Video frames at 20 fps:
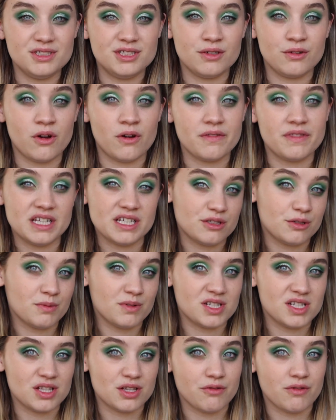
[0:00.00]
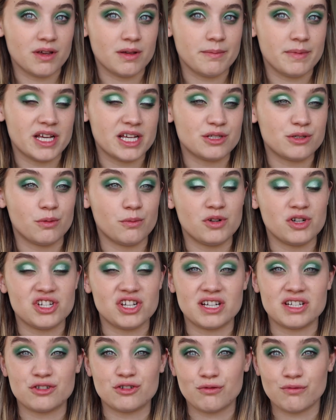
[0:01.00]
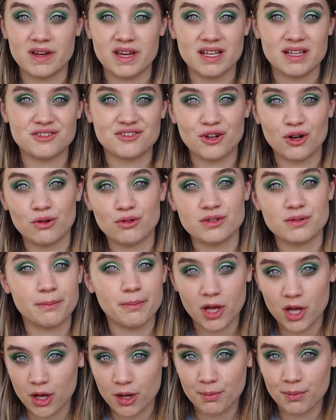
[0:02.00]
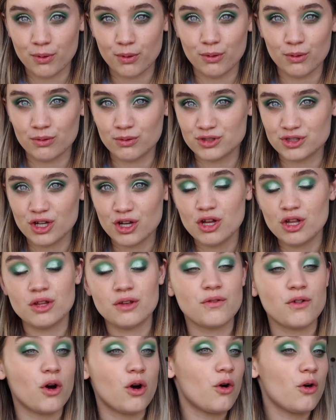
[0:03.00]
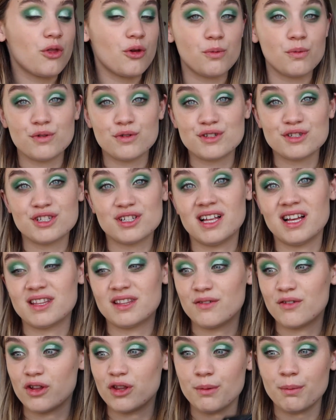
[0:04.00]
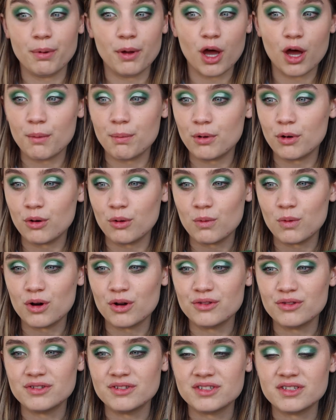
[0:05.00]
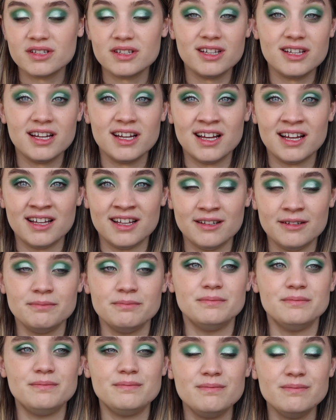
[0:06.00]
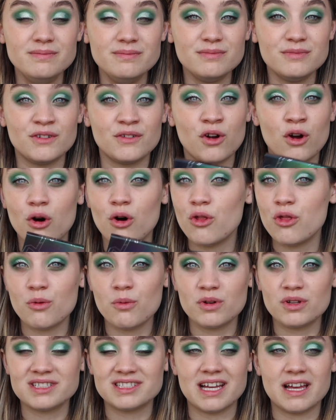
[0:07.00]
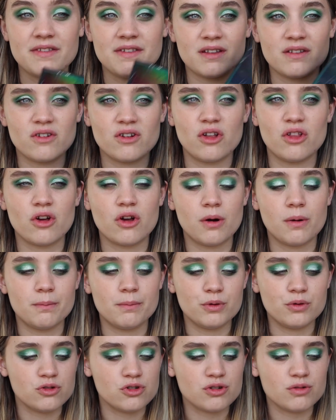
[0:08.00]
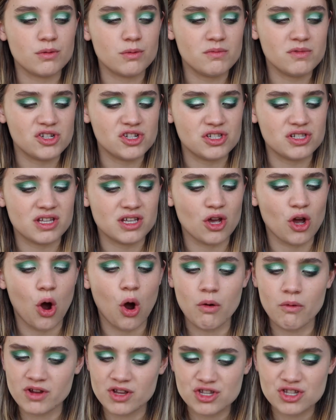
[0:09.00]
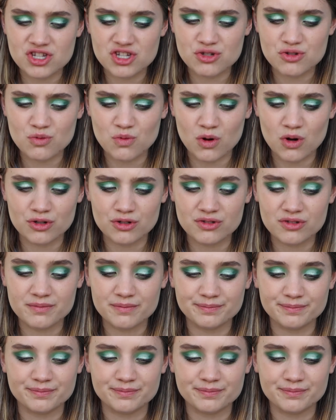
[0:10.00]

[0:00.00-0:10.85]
I've got this one, which is the green base one, which has greens, golds and purples. They've got other ones, like they've got the purple ones. They've got other ones, like I think they've got the kombucha one, which is the orange one.